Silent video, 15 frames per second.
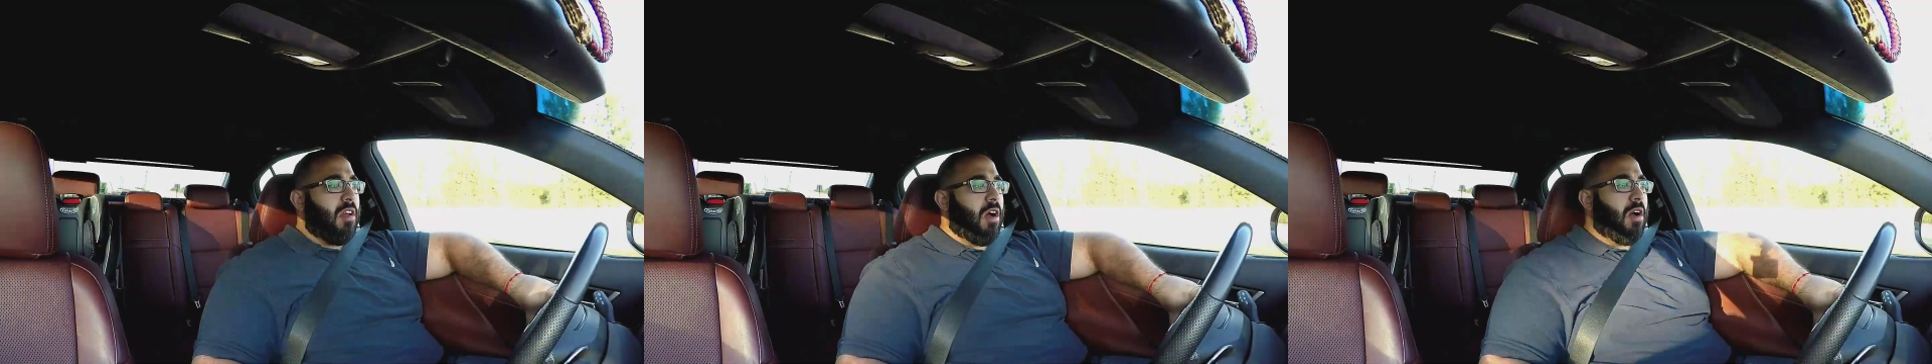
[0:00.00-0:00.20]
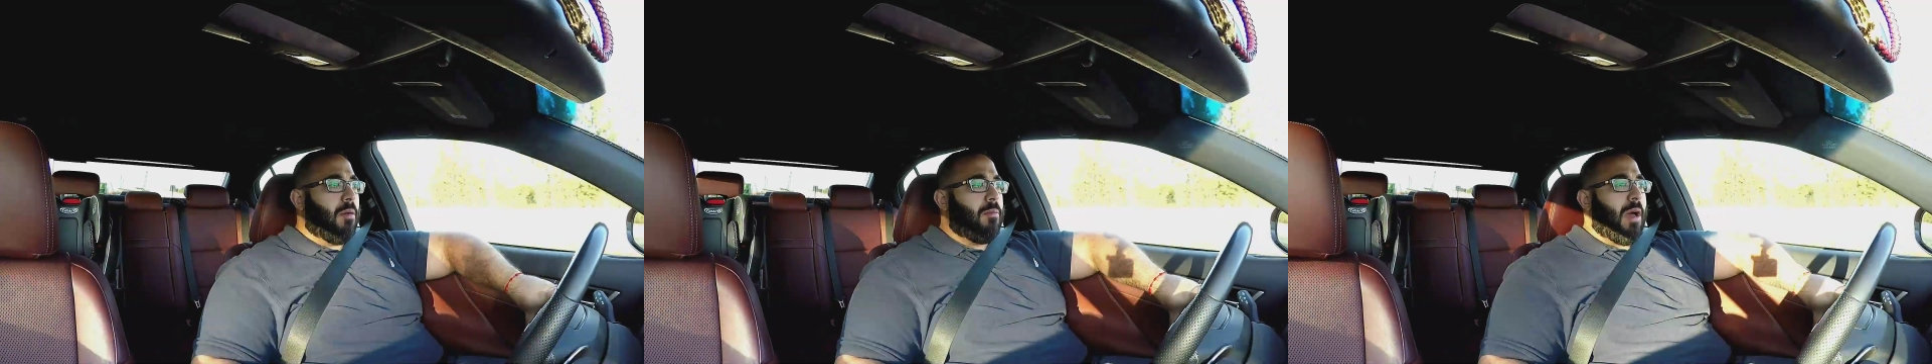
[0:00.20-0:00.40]

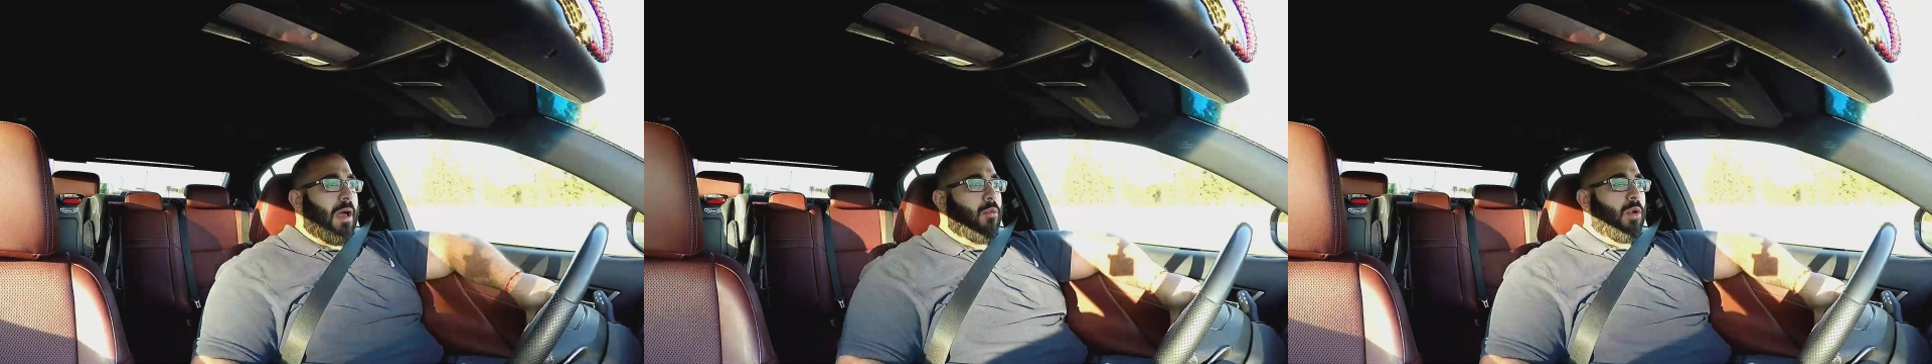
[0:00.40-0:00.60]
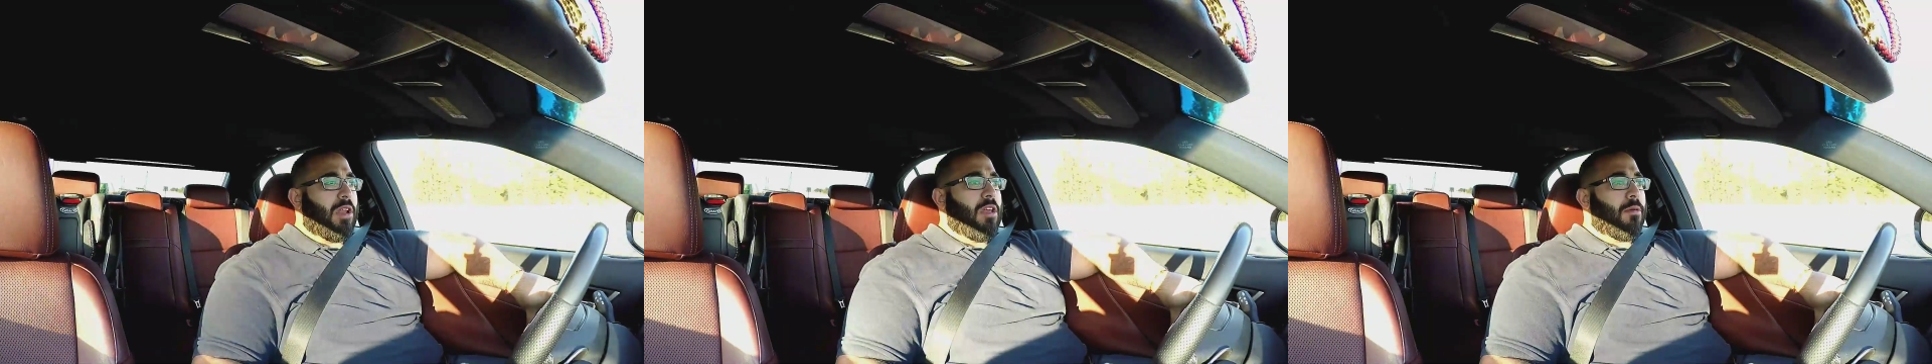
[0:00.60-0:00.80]
I
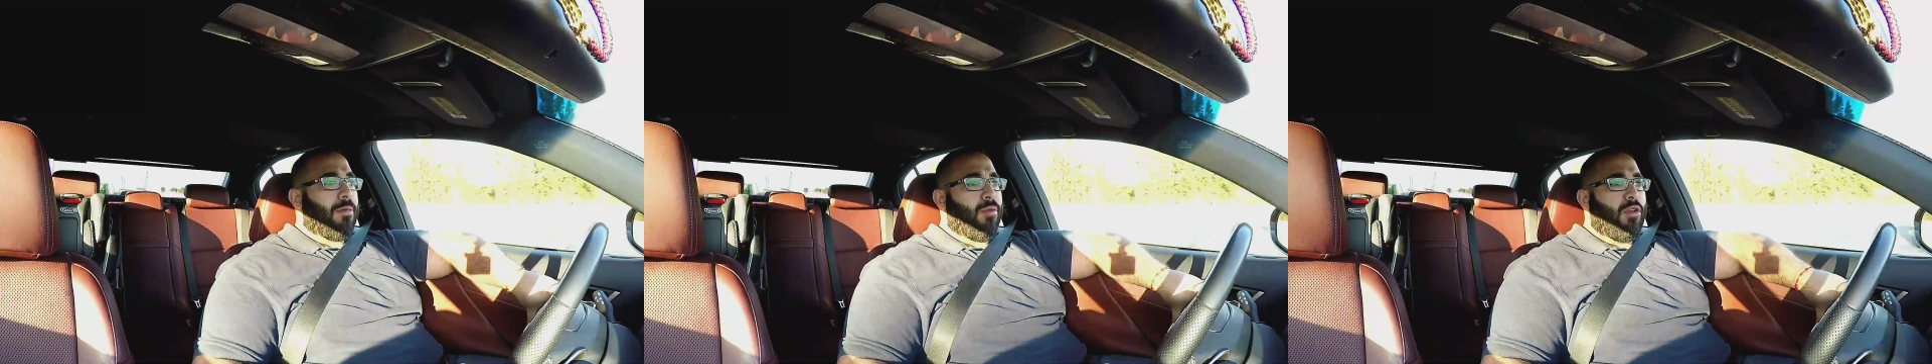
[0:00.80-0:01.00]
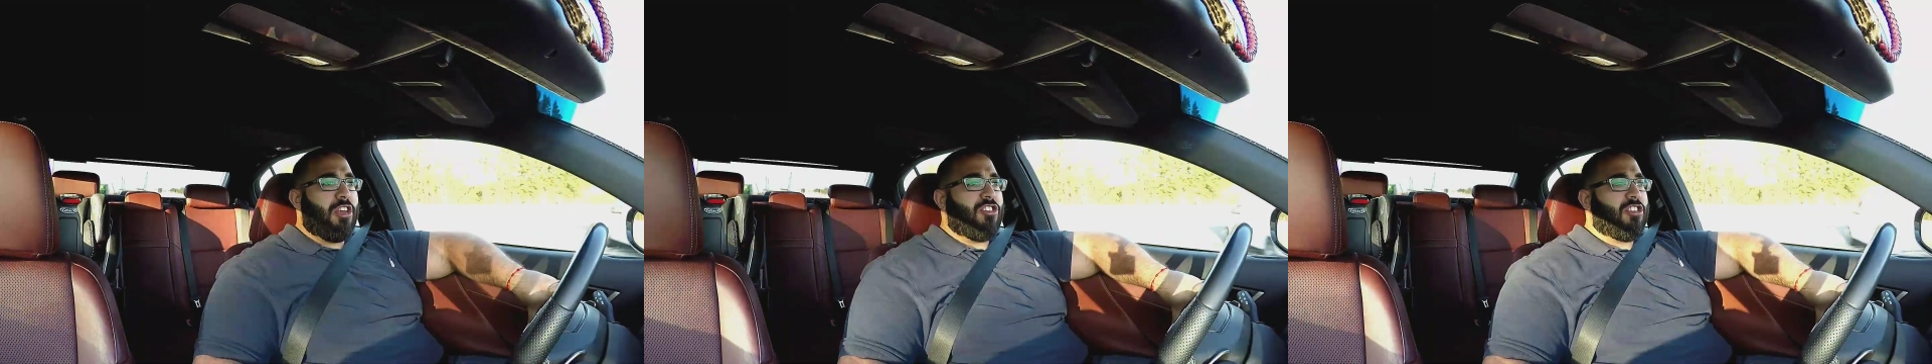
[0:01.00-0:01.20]
really
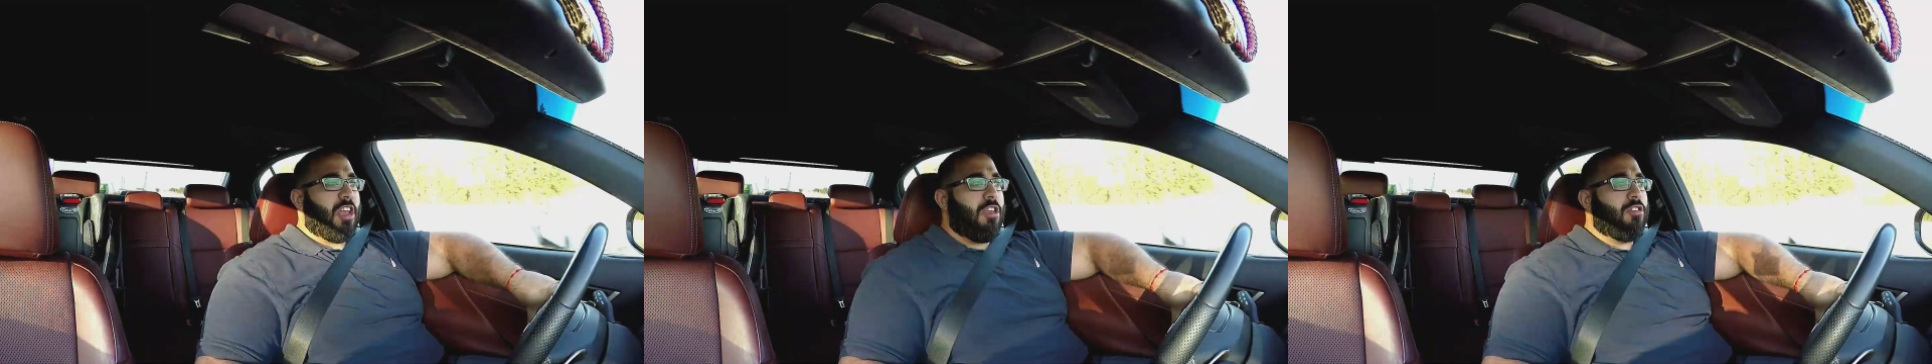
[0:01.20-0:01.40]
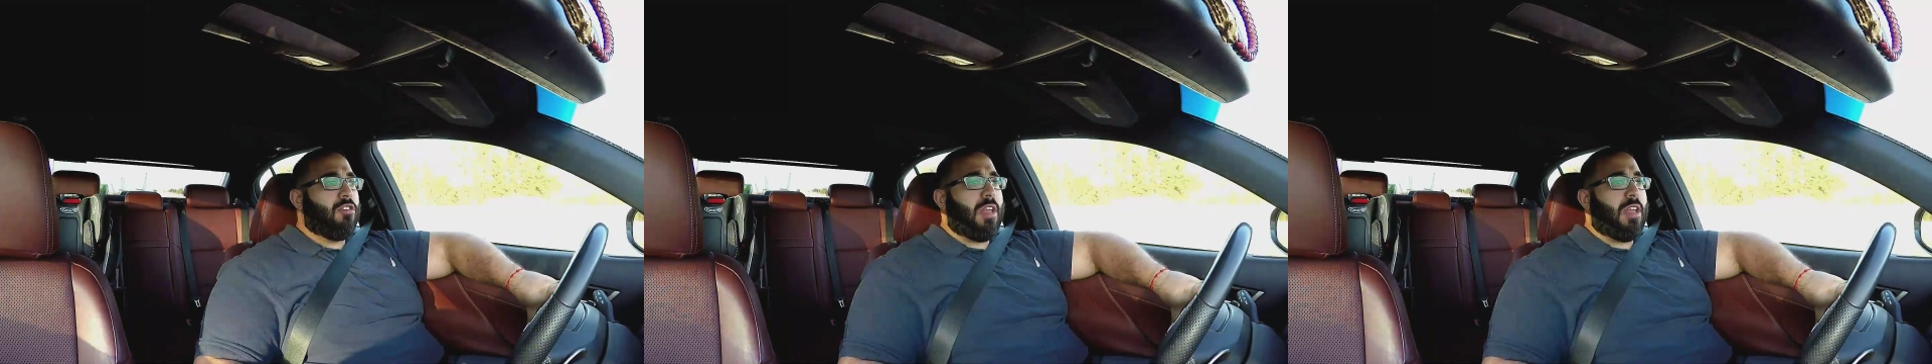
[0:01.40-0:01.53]
appreciate you